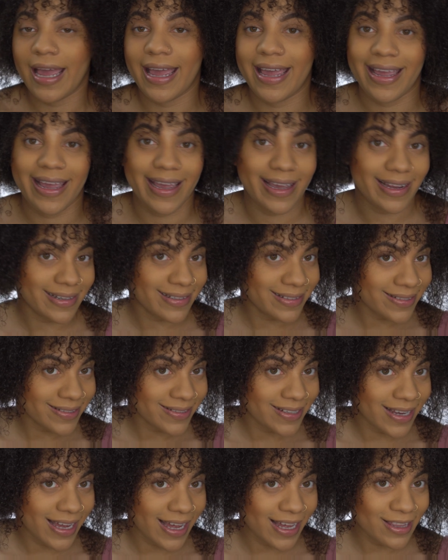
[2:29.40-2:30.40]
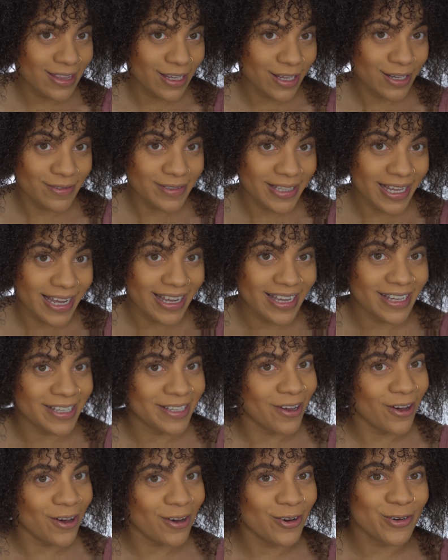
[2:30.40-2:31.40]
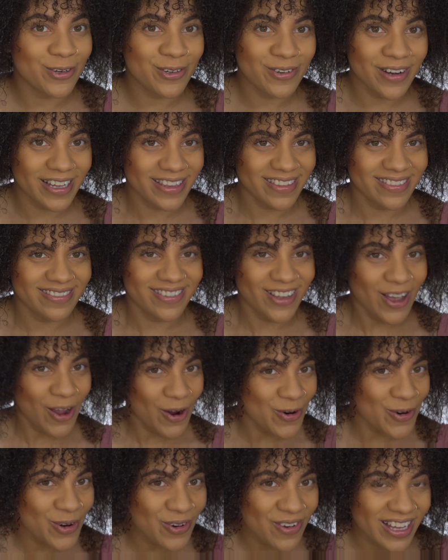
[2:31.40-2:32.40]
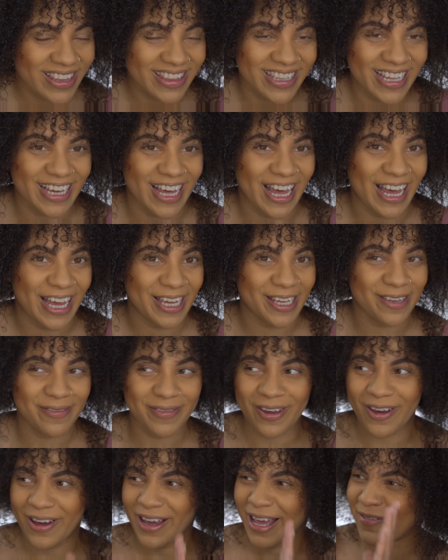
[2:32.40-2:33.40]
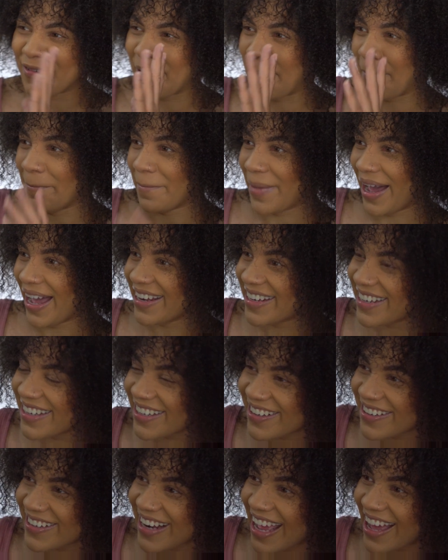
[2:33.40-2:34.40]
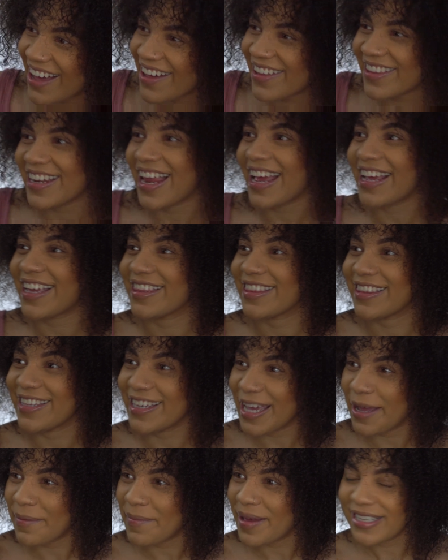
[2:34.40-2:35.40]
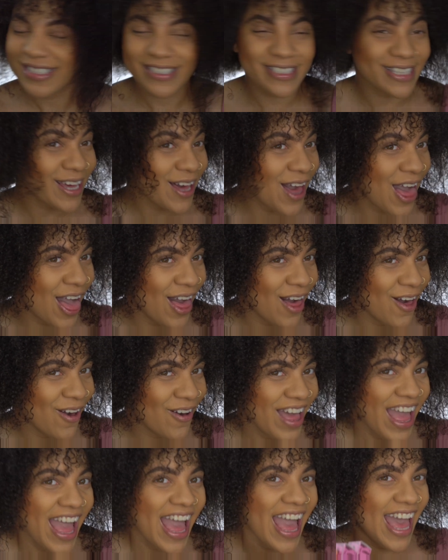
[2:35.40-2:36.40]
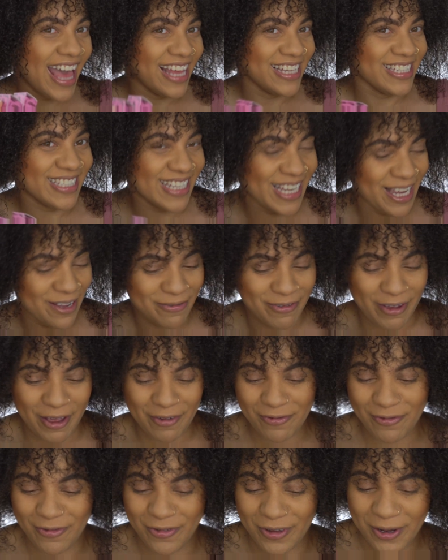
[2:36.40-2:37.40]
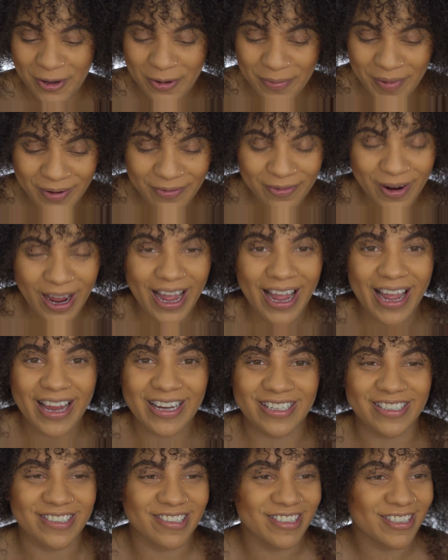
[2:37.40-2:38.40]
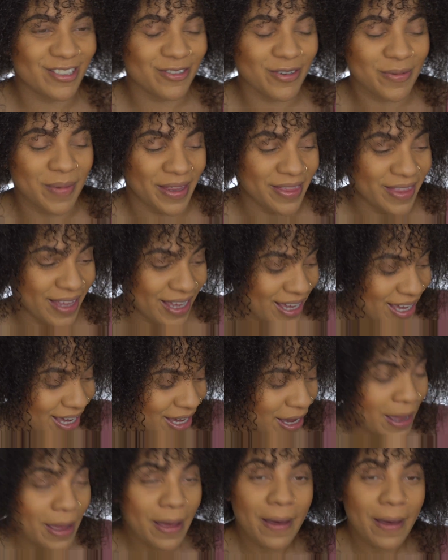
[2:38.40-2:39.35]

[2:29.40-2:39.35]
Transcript: And I love that. And y'all, who do I think I am? Y'all have a monitor now that I can look at myself and see if I'm filming right and just do my thing.